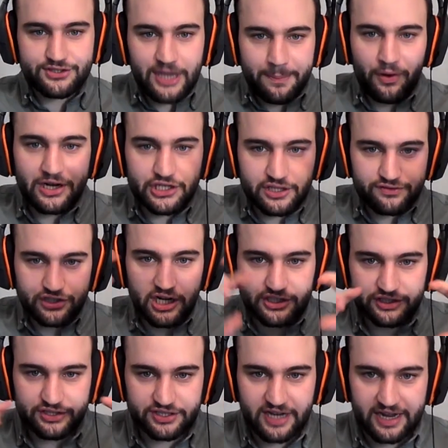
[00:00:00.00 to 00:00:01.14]
Separation of church
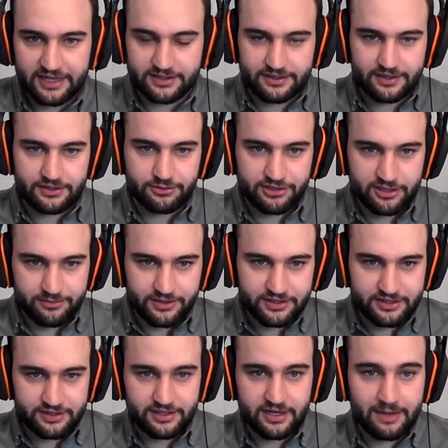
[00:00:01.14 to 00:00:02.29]
and state. This
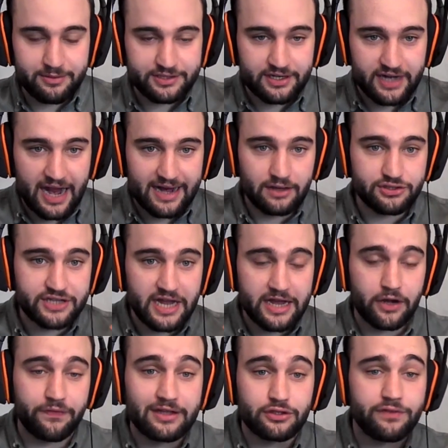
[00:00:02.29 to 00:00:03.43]
is the Liberty Hangout's take
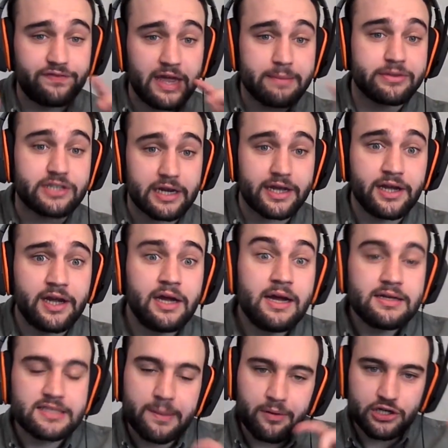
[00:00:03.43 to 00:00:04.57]
on that. So famously,
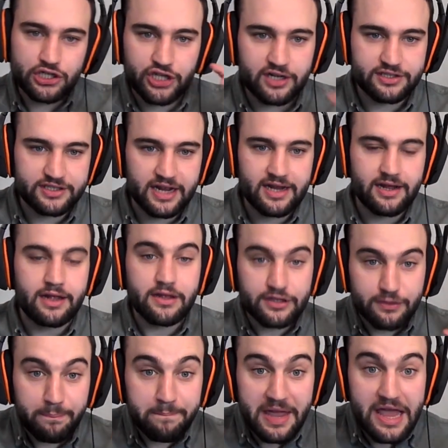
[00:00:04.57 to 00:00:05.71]
separation of church and state
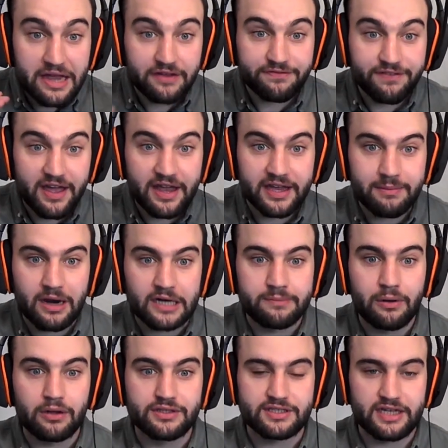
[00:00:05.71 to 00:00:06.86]
is a big thing in American
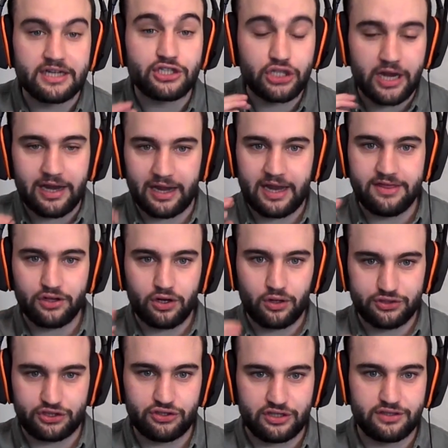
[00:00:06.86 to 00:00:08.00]
politics. Like in the
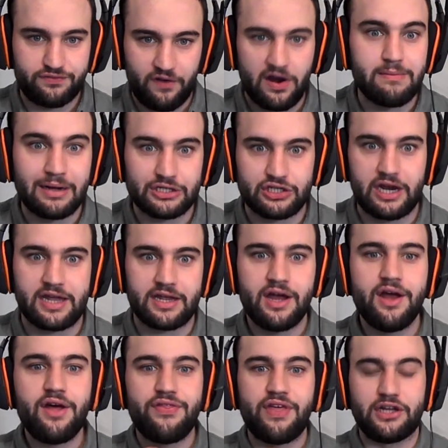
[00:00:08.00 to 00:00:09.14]
Constitution, it's very much like
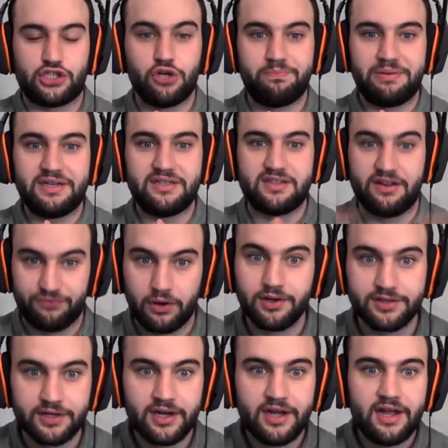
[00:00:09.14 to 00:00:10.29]
they should be
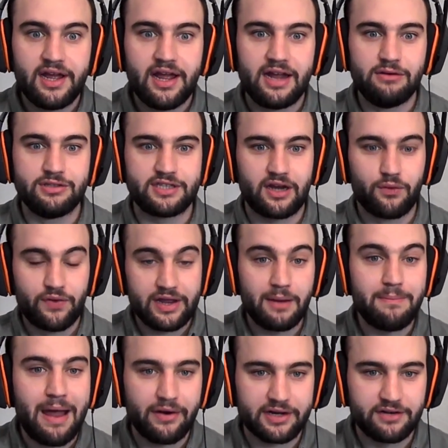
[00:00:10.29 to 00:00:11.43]
different. It was like a real
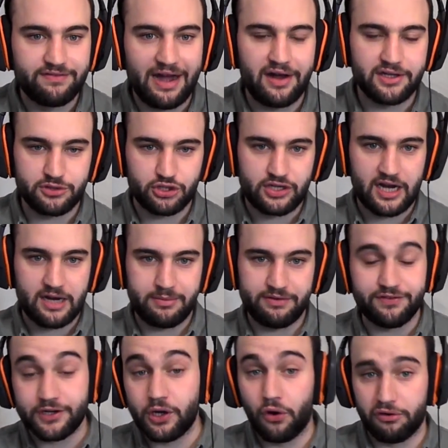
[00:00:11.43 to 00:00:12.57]
American value which has kind of been
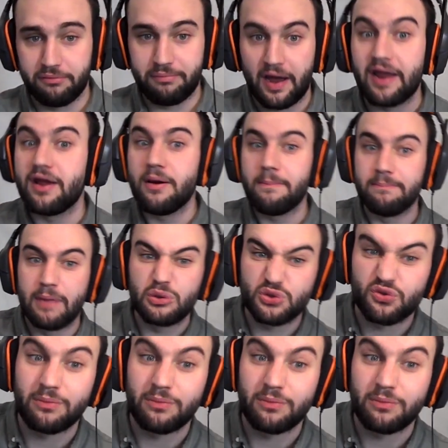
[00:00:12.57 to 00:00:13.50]
forgotten by most